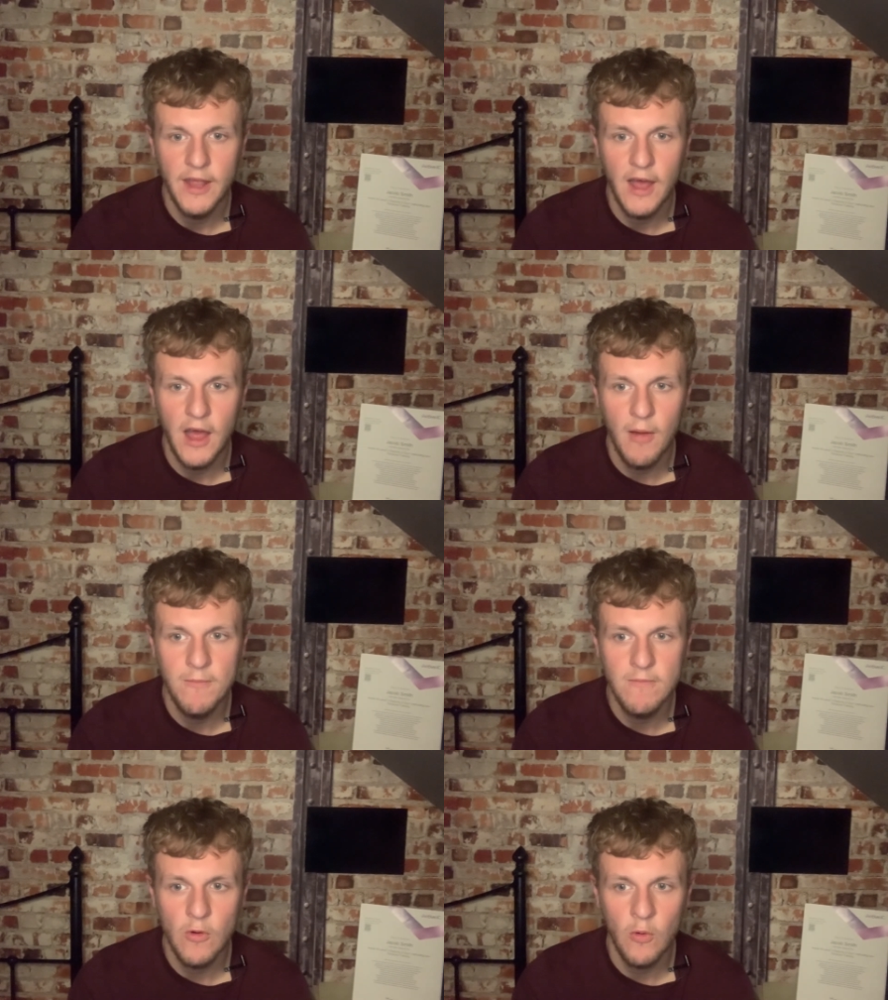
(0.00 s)

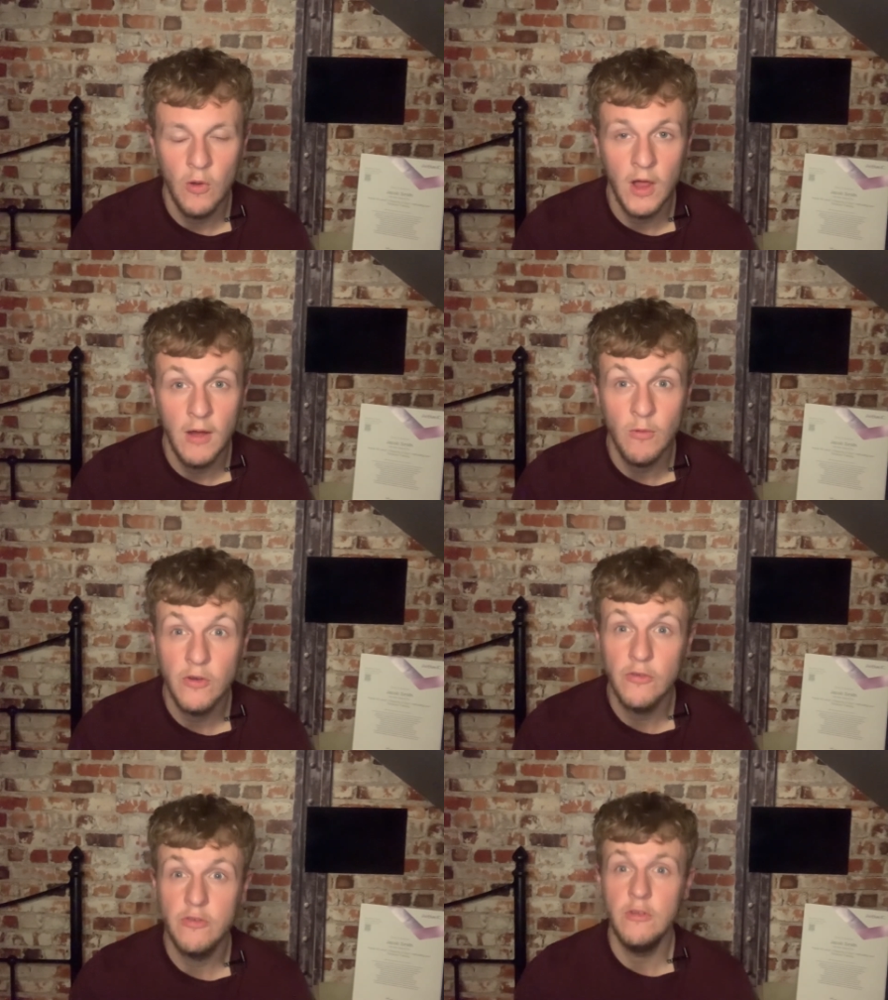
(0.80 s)
Um, all I
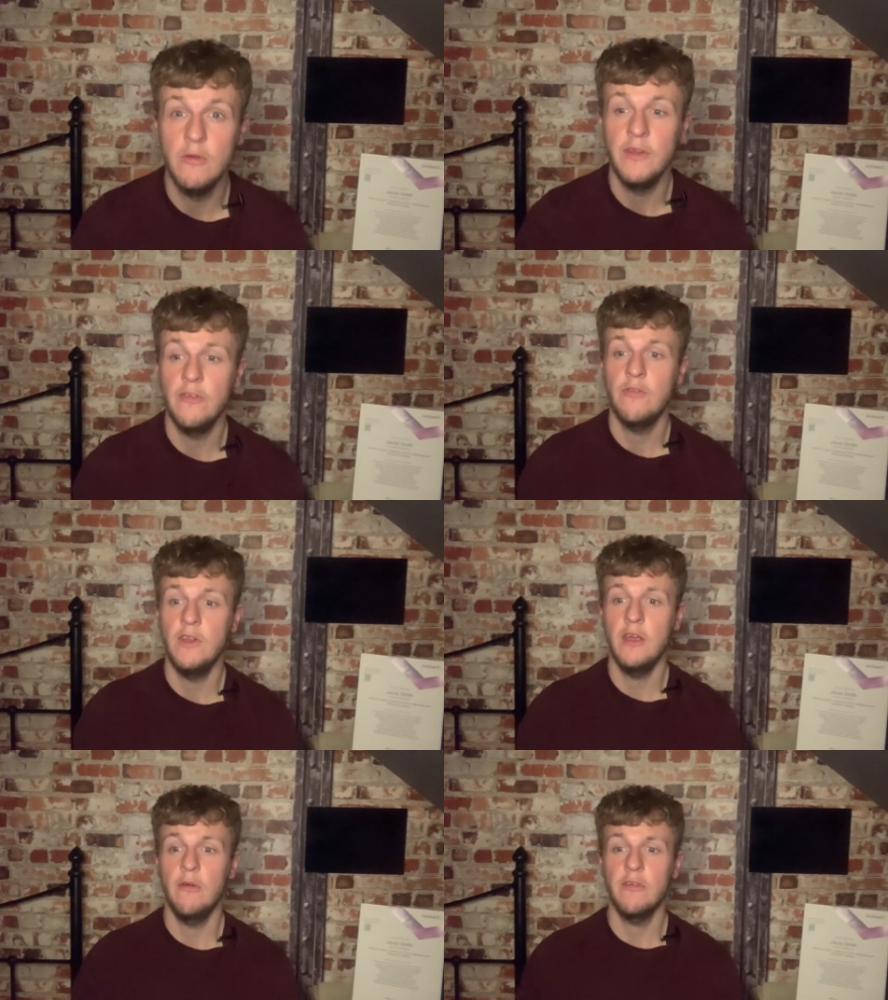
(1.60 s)
wanted to do in this
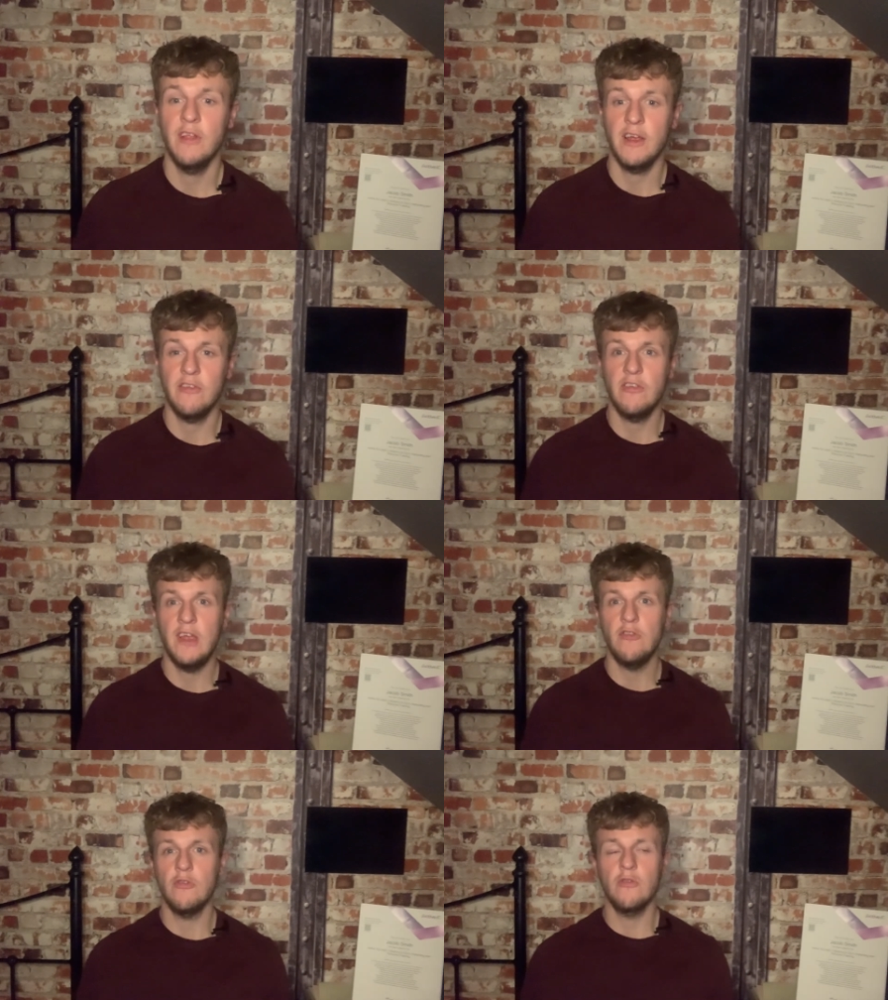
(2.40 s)
video is, like I say,
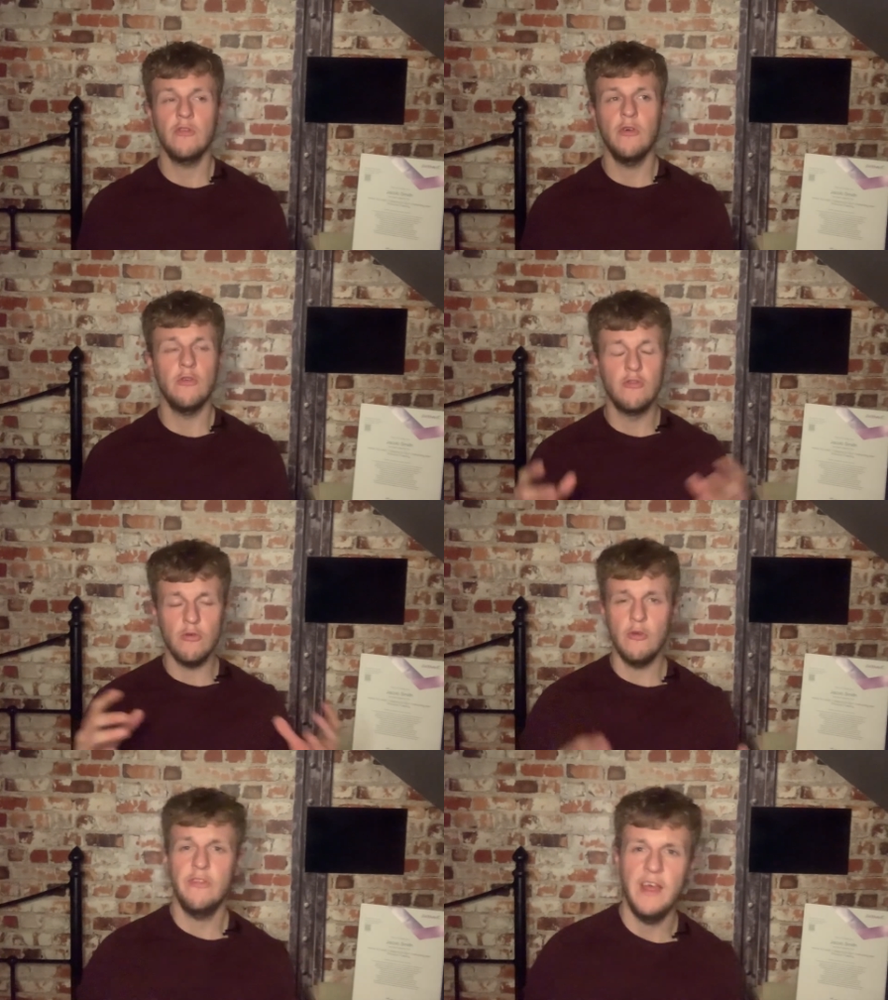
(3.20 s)
just sort of
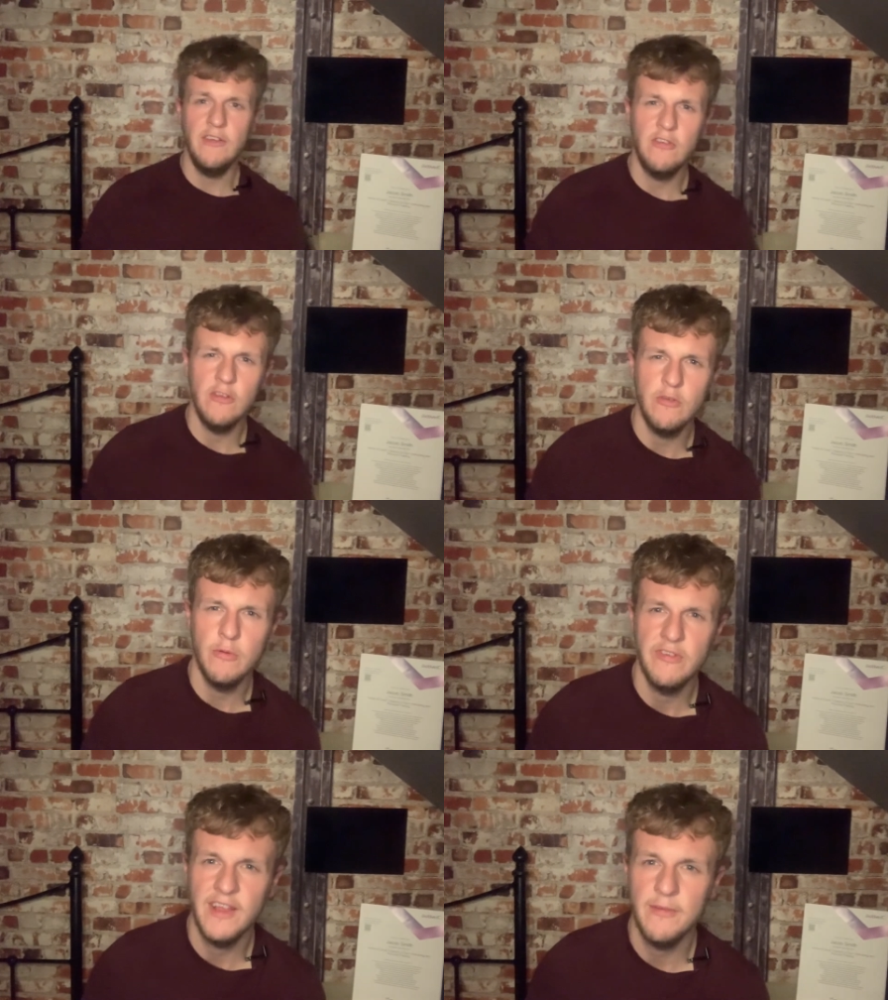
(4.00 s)
draw attention to
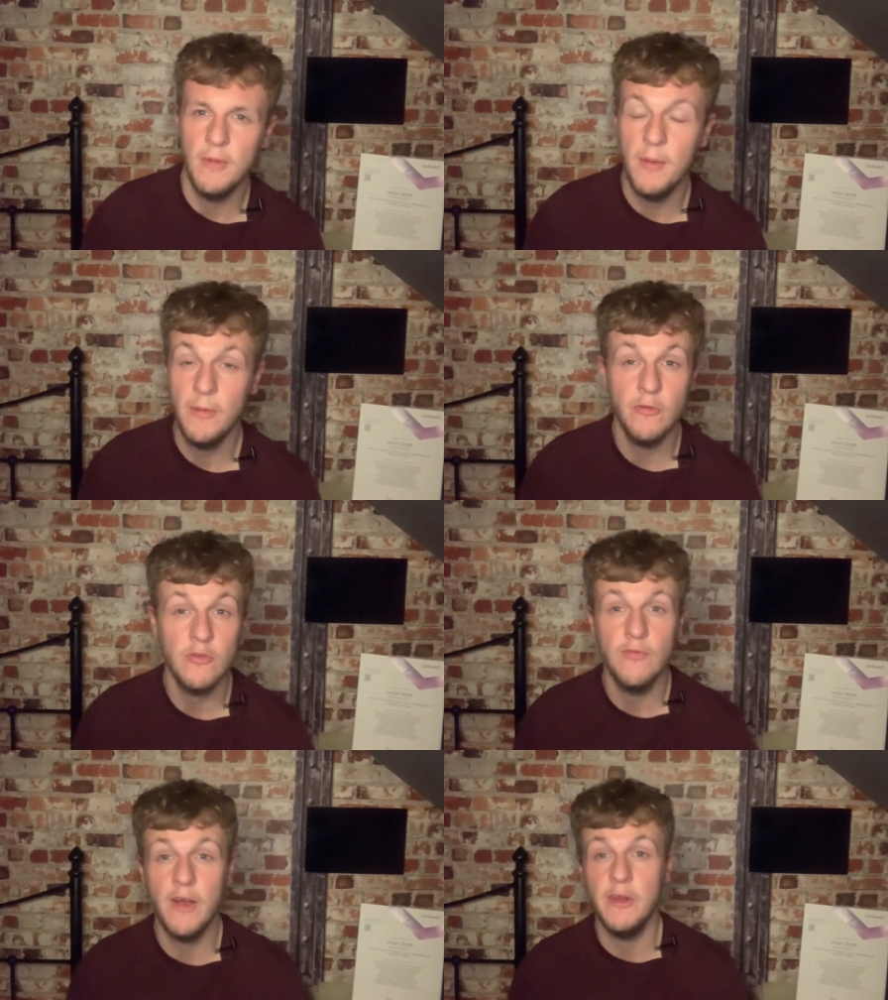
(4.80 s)
ezetimibe. I'm just
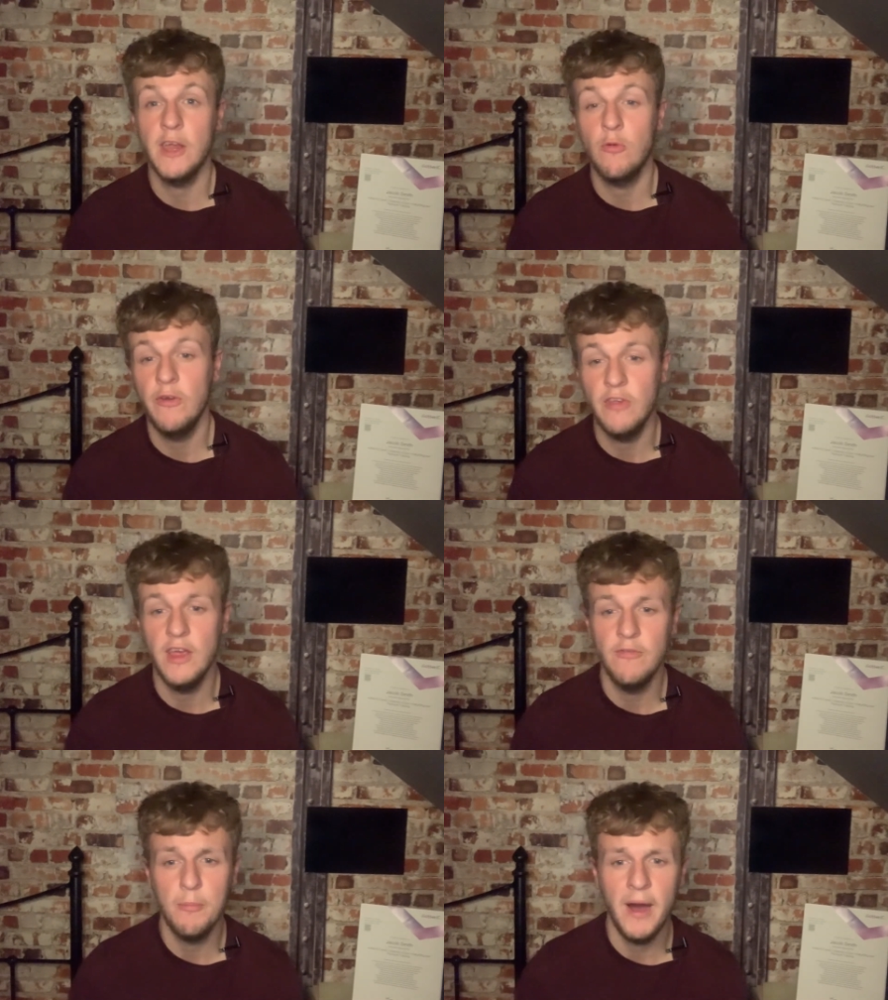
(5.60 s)
very
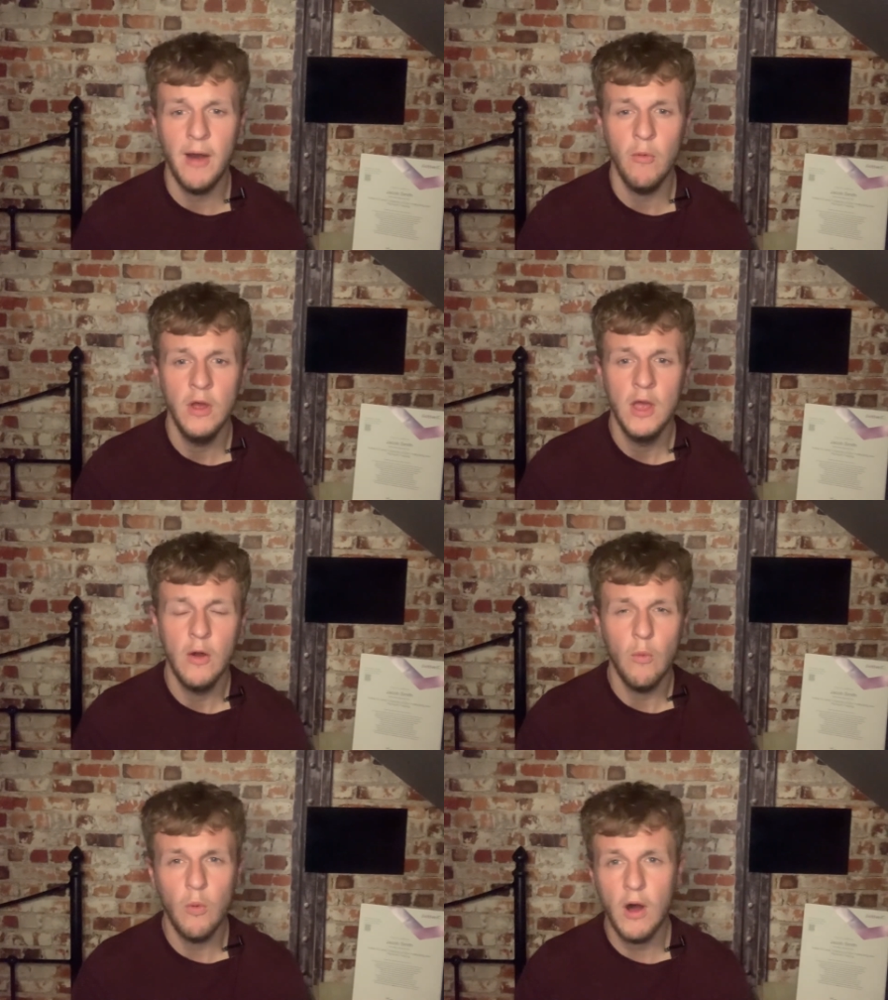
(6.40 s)
inquisitive about
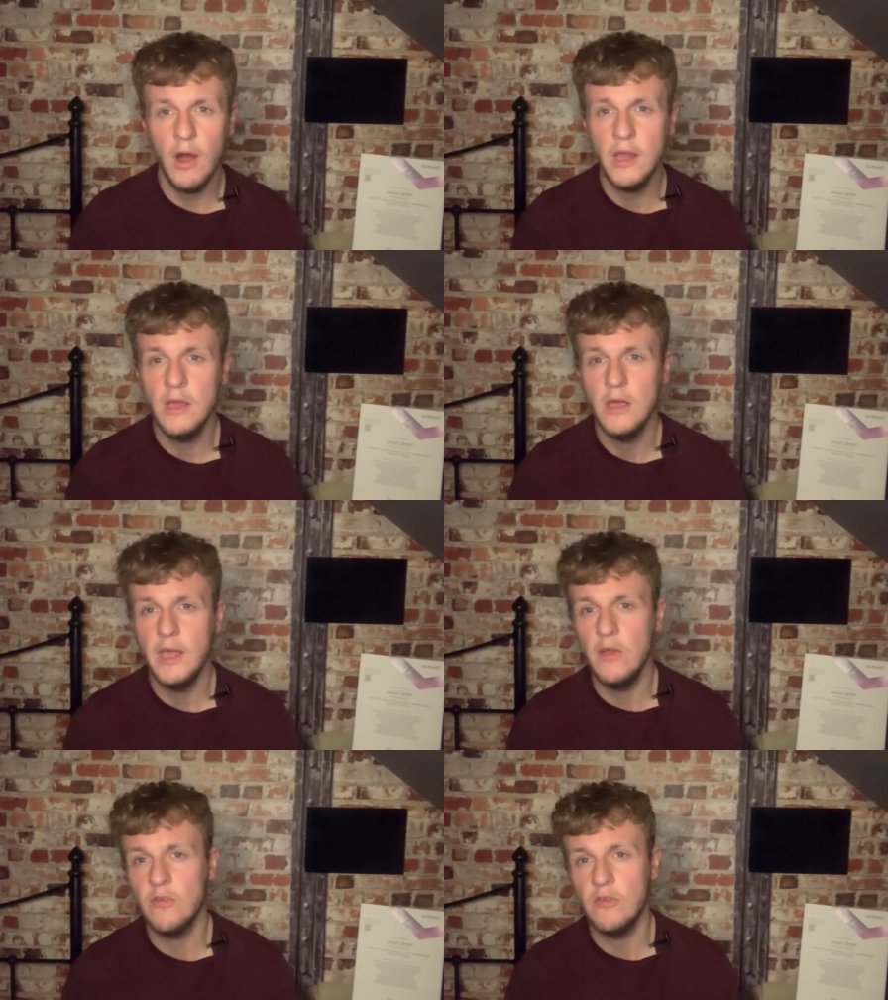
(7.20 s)
why
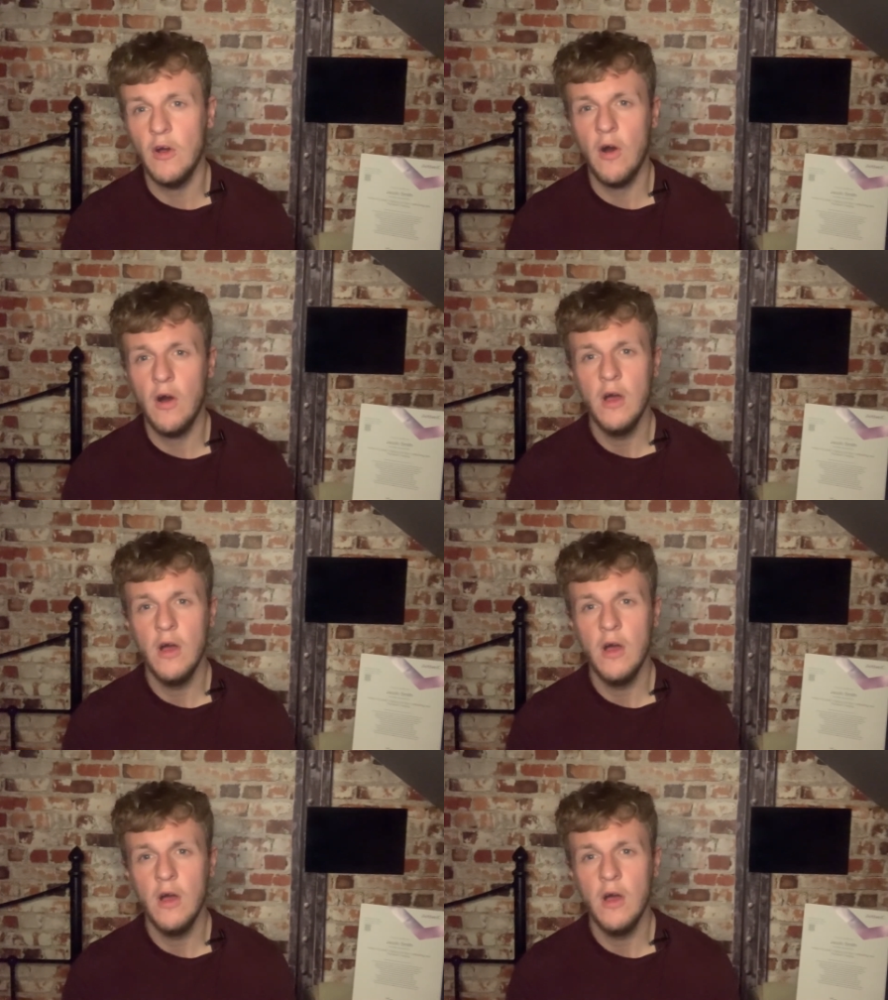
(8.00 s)
it's not